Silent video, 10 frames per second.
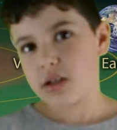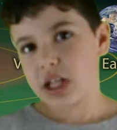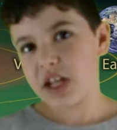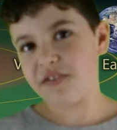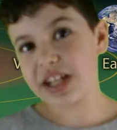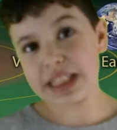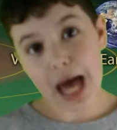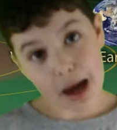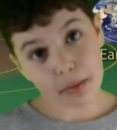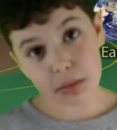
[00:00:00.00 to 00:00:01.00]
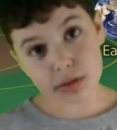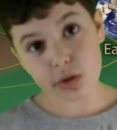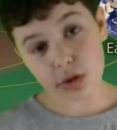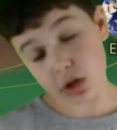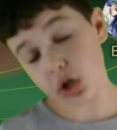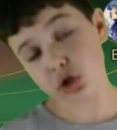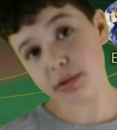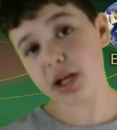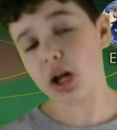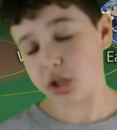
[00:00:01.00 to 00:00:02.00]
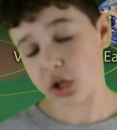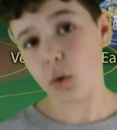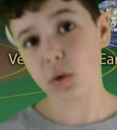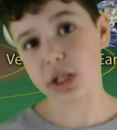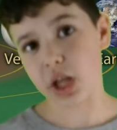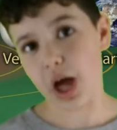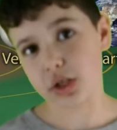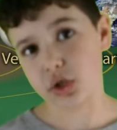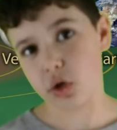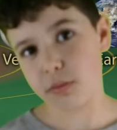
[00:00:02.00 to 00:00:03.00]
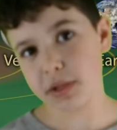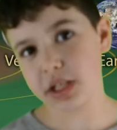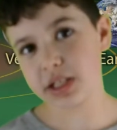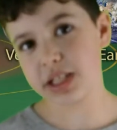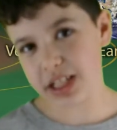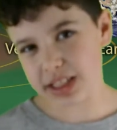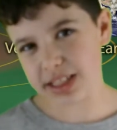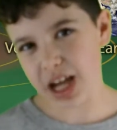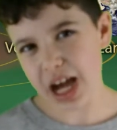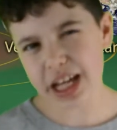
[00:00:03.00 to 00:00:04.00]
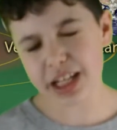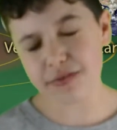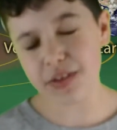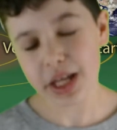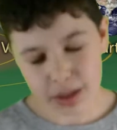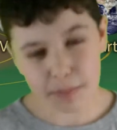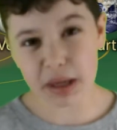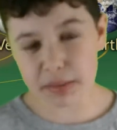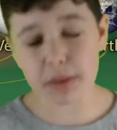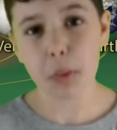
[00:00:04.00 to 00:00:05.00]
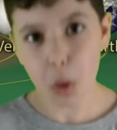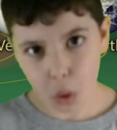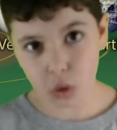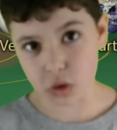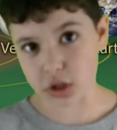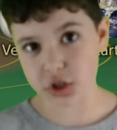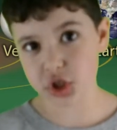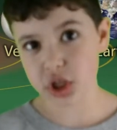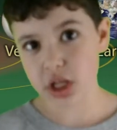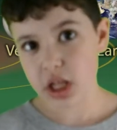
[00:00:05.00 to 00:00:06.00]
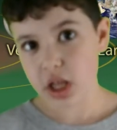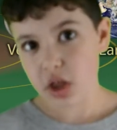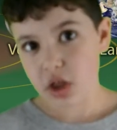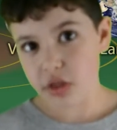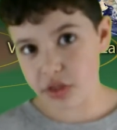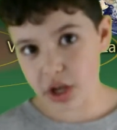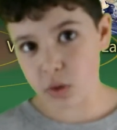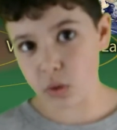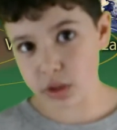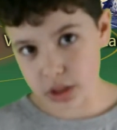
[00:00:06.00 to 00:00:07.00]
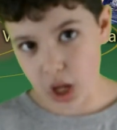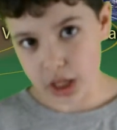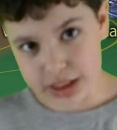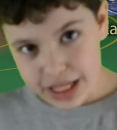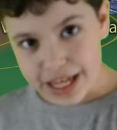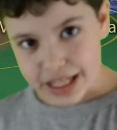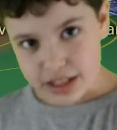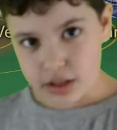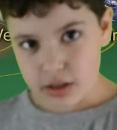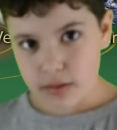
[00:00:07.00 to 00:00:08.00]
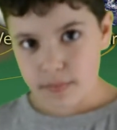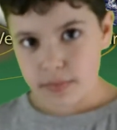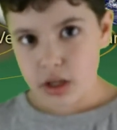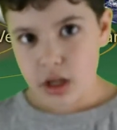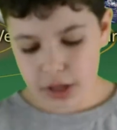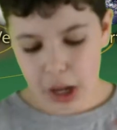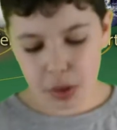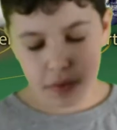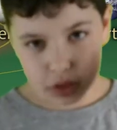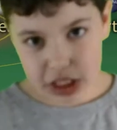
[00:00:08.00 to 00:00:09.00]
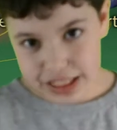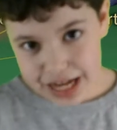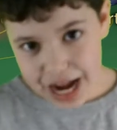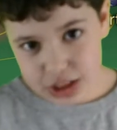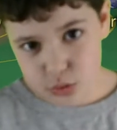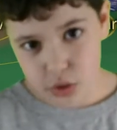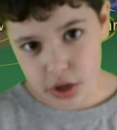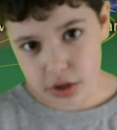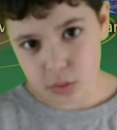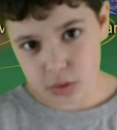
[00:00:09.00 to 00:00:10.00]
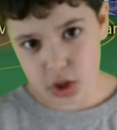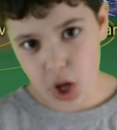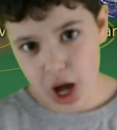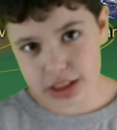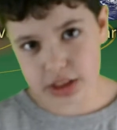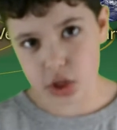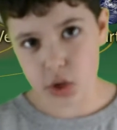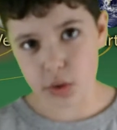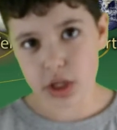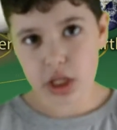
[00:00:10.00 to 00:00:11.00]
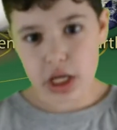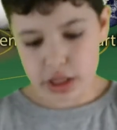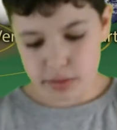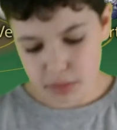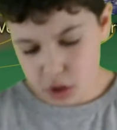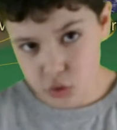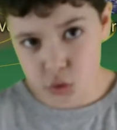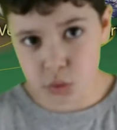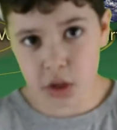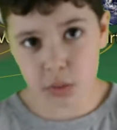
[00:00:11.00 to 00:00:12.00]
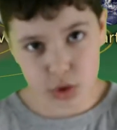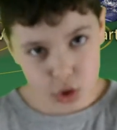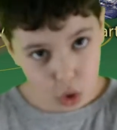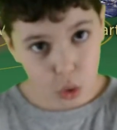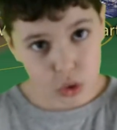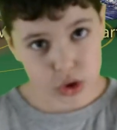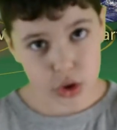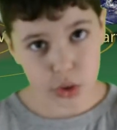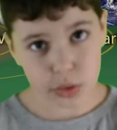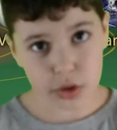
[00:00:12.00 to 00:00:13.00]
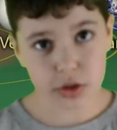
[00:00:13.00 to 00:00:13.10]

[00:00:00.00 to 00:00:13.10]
In fact, the habitable zone can also be called the Goldilocks zone because it's kind of like the baby porridge that Goldilocks ate. However, the dad's one was the hot zone and the mother's one was the cold zone.